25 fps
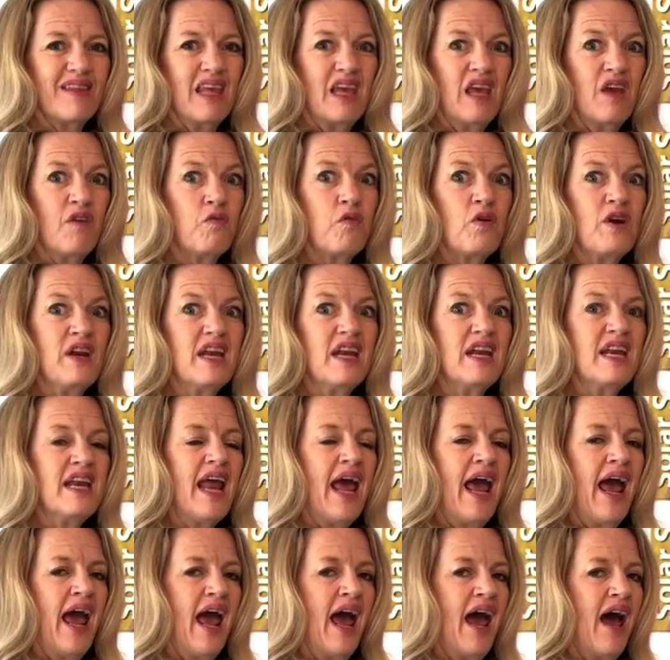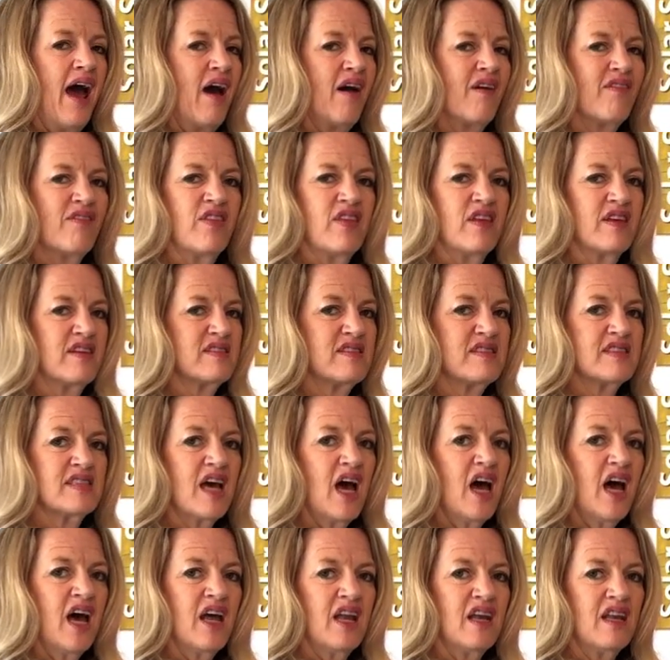if we didn't have the
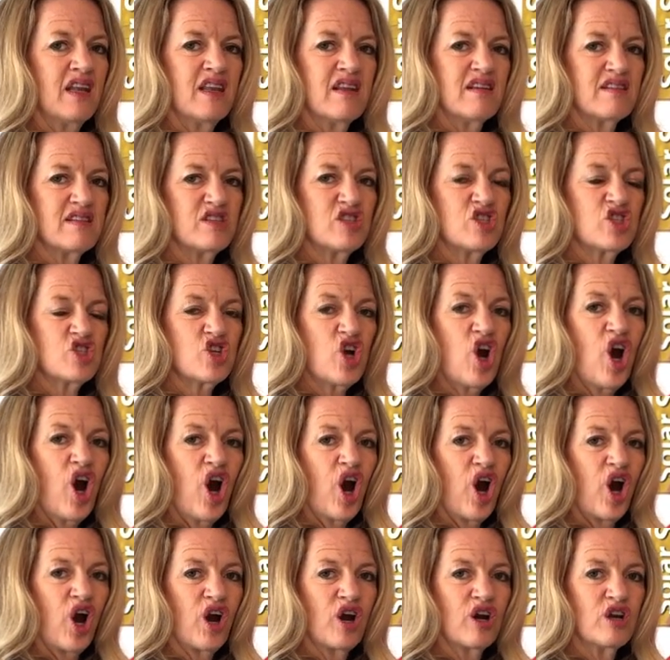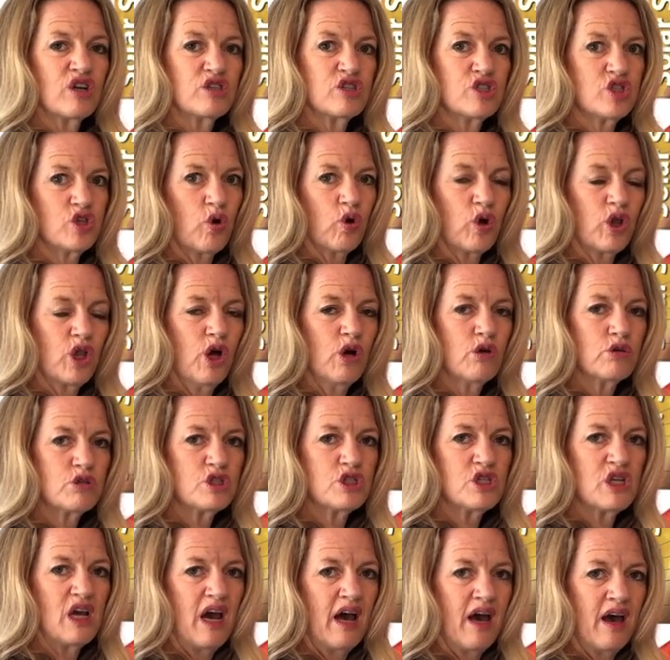sun, this star, so
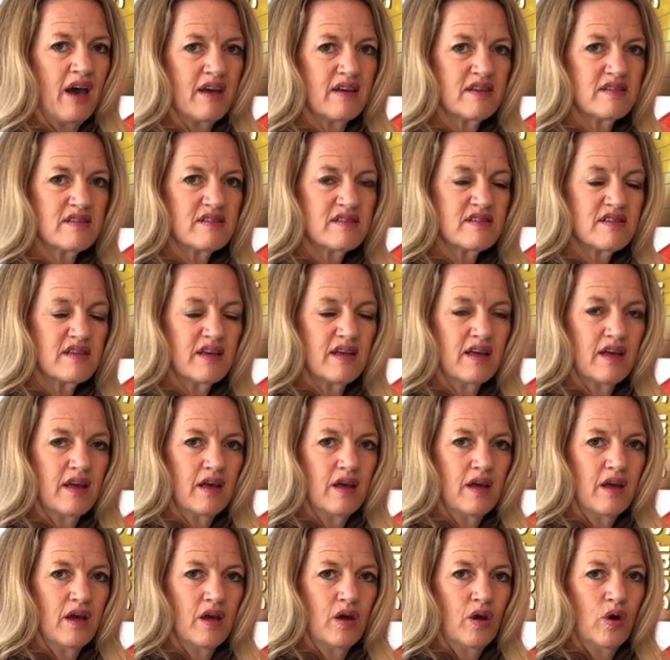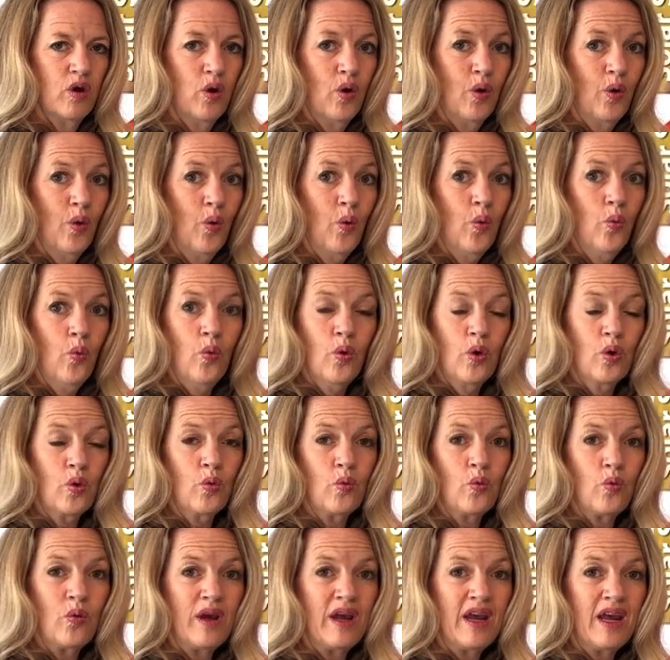close to us,
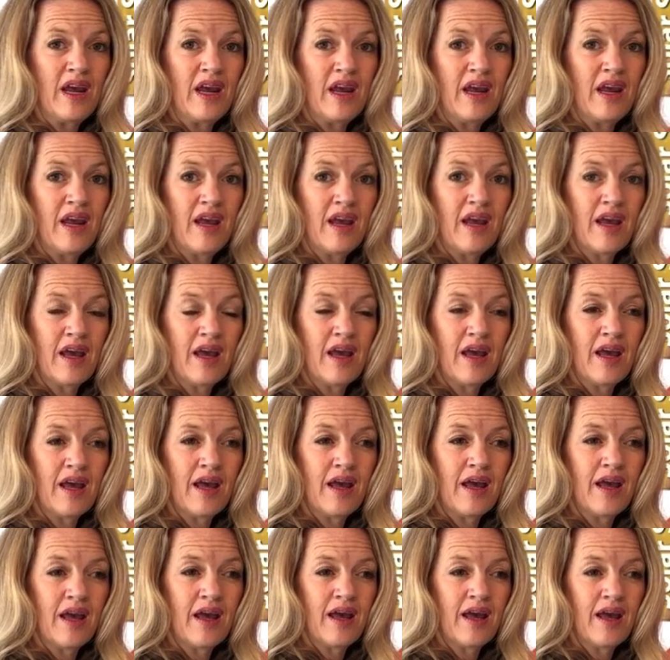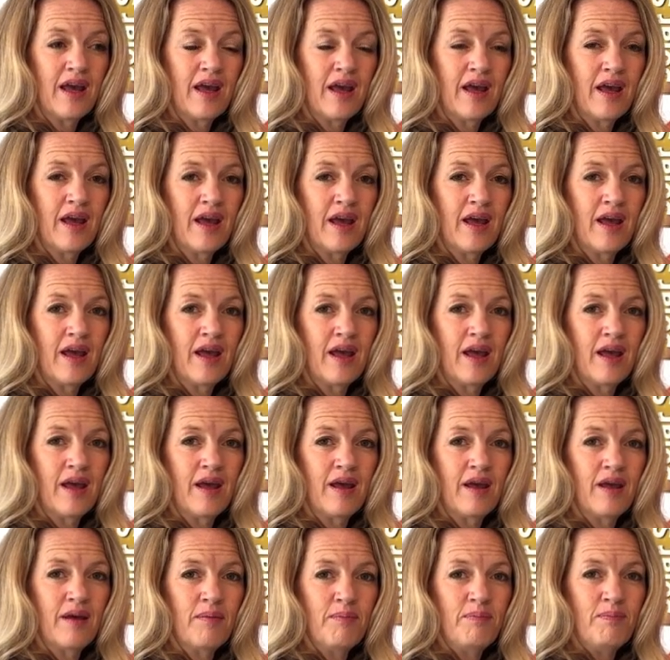would we
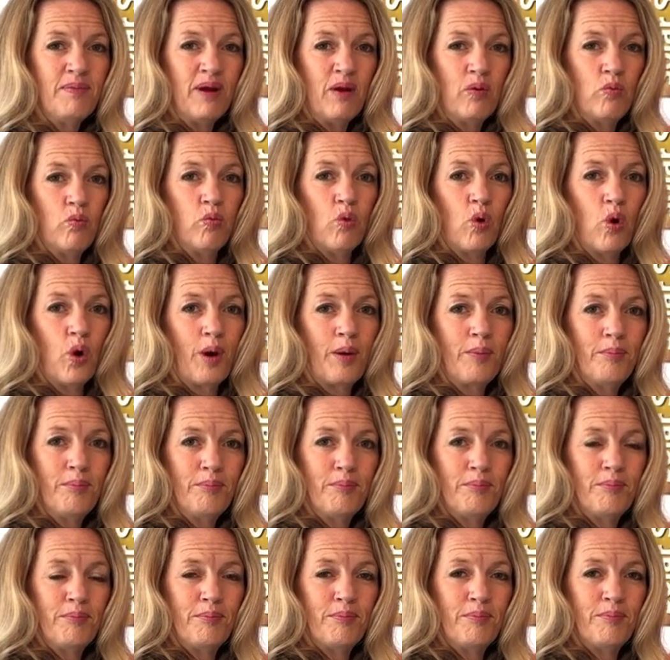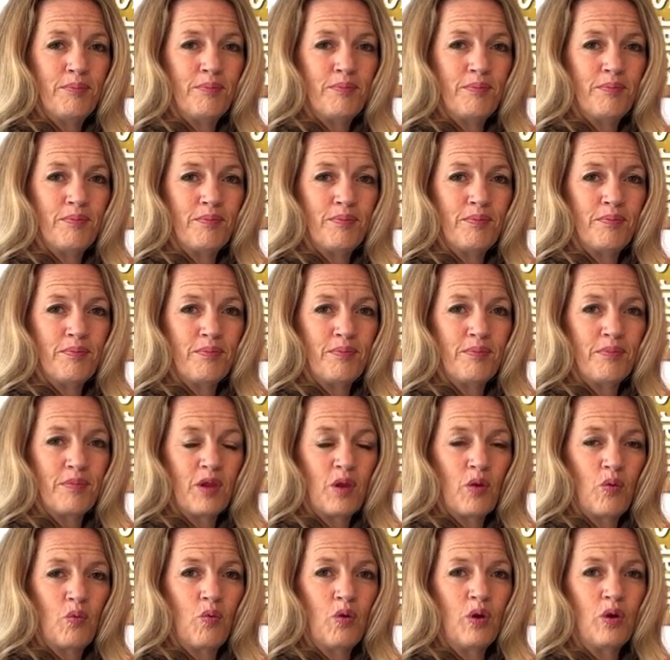be warm?
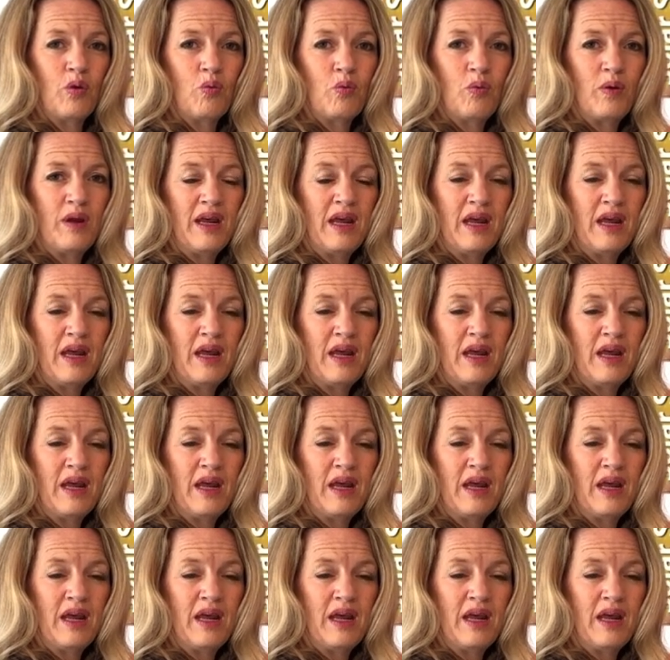Would